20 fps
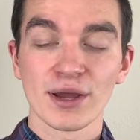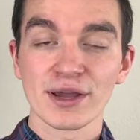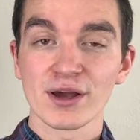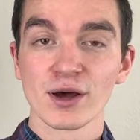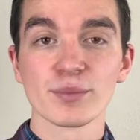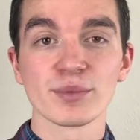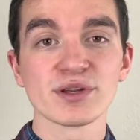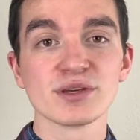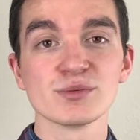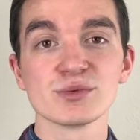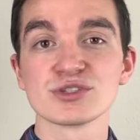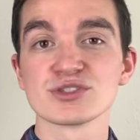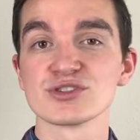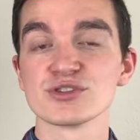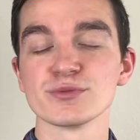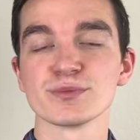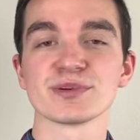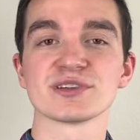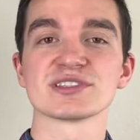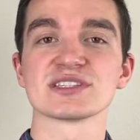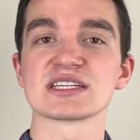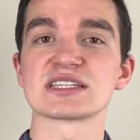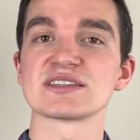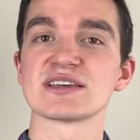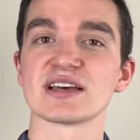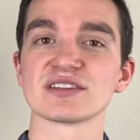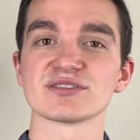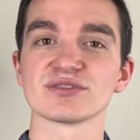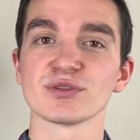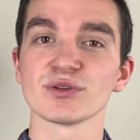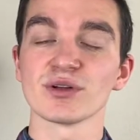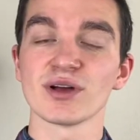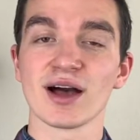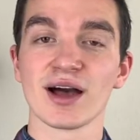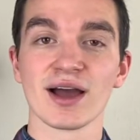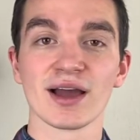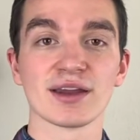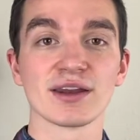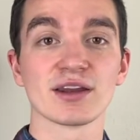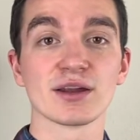company was super successful.
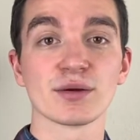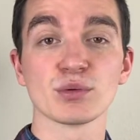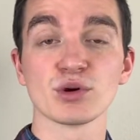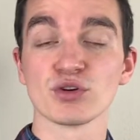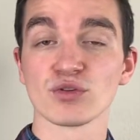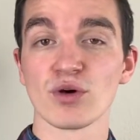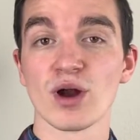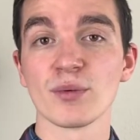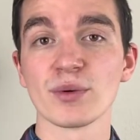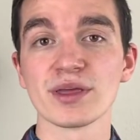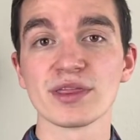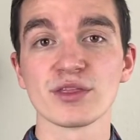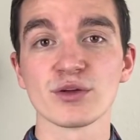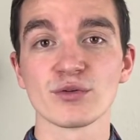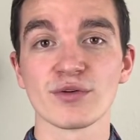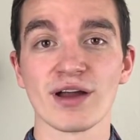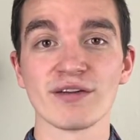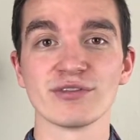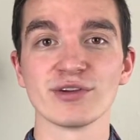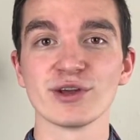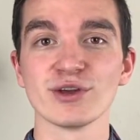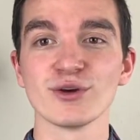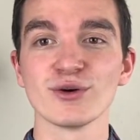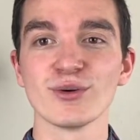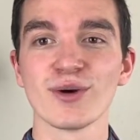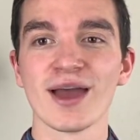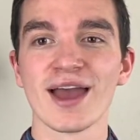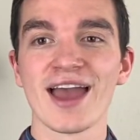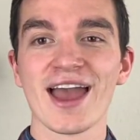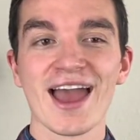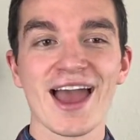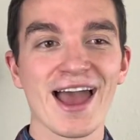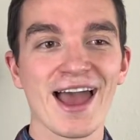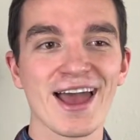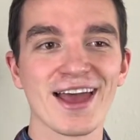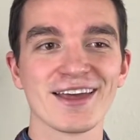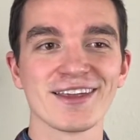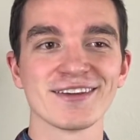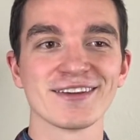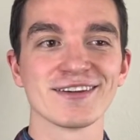I ended up growing the revenue,
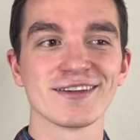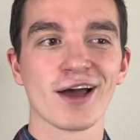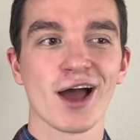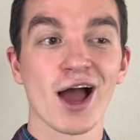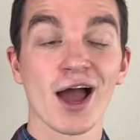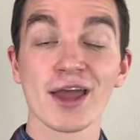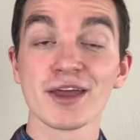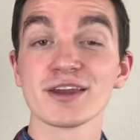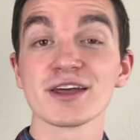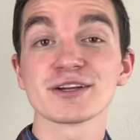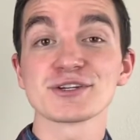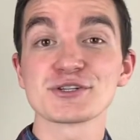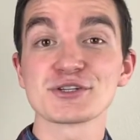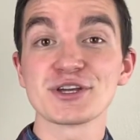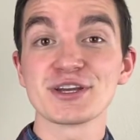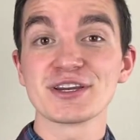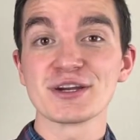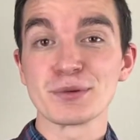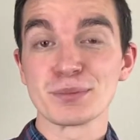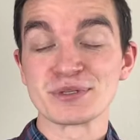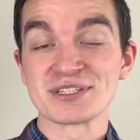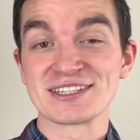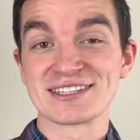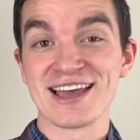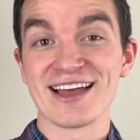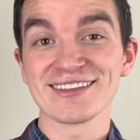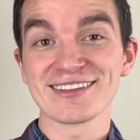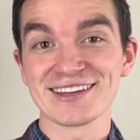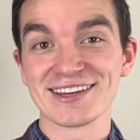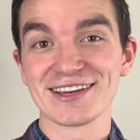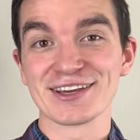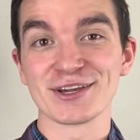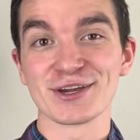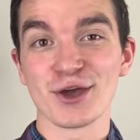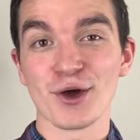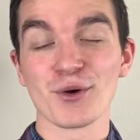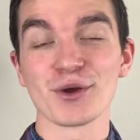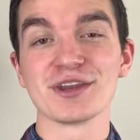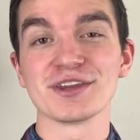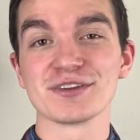and I actually ended up selling it
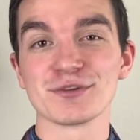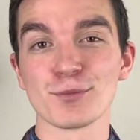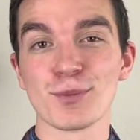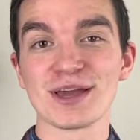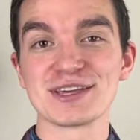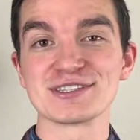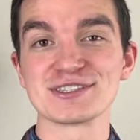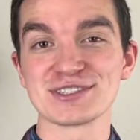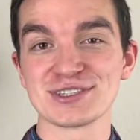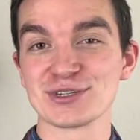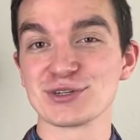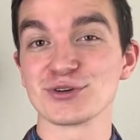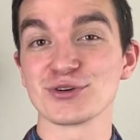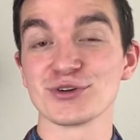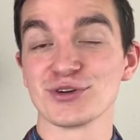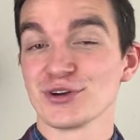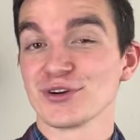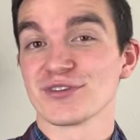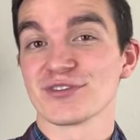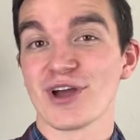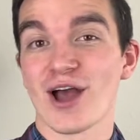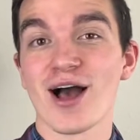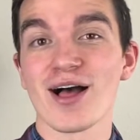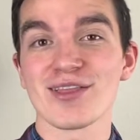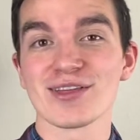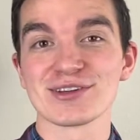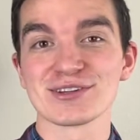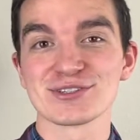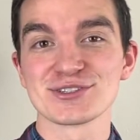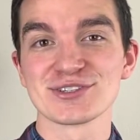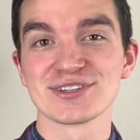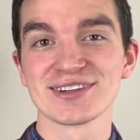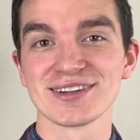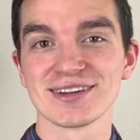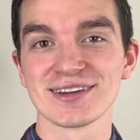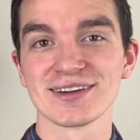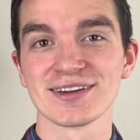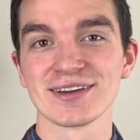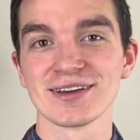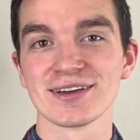going into my senior year of college.
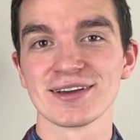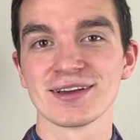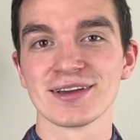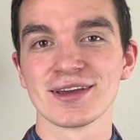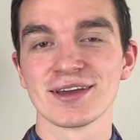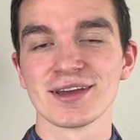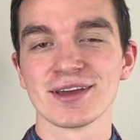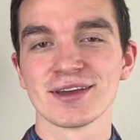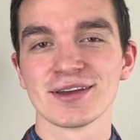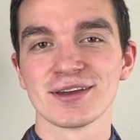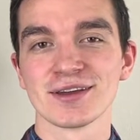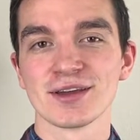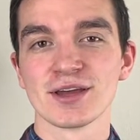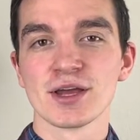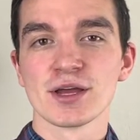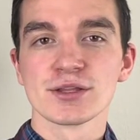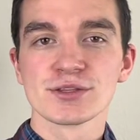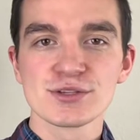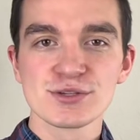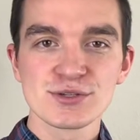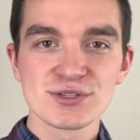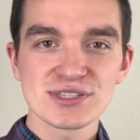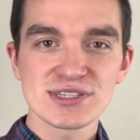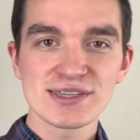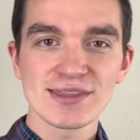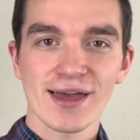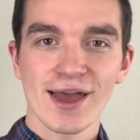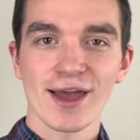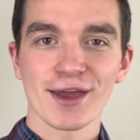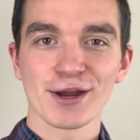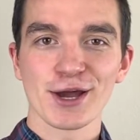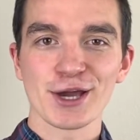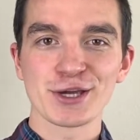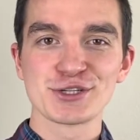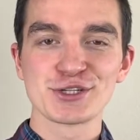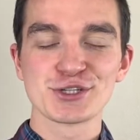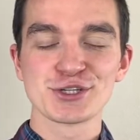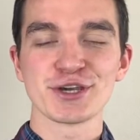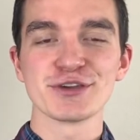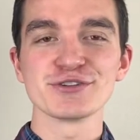Do you see that? I
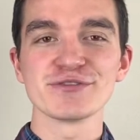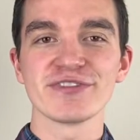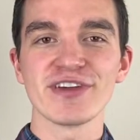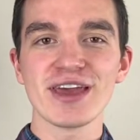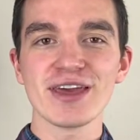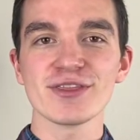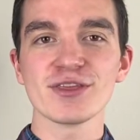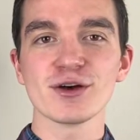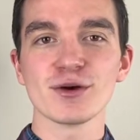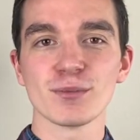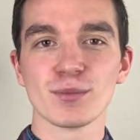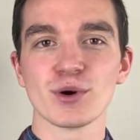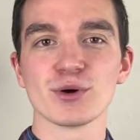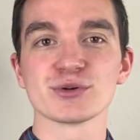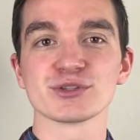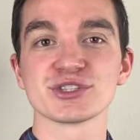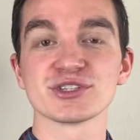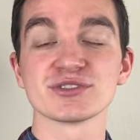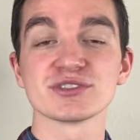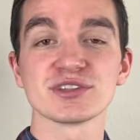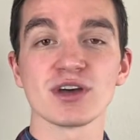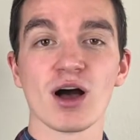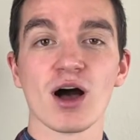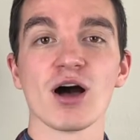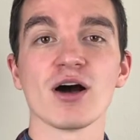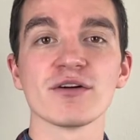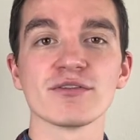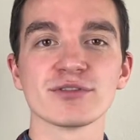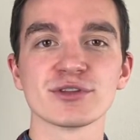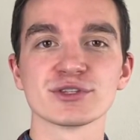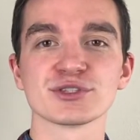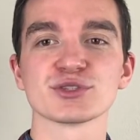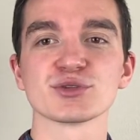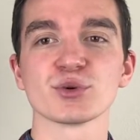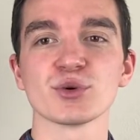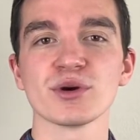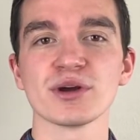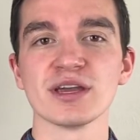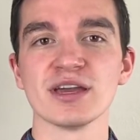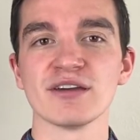should convey the emotions of the
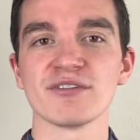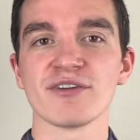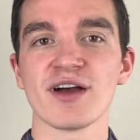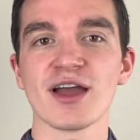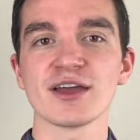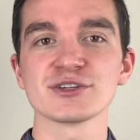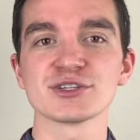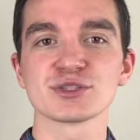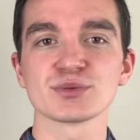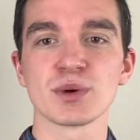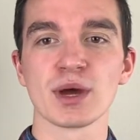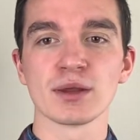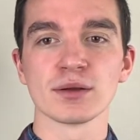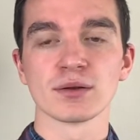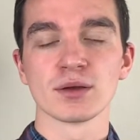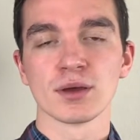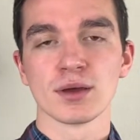story. If I just went,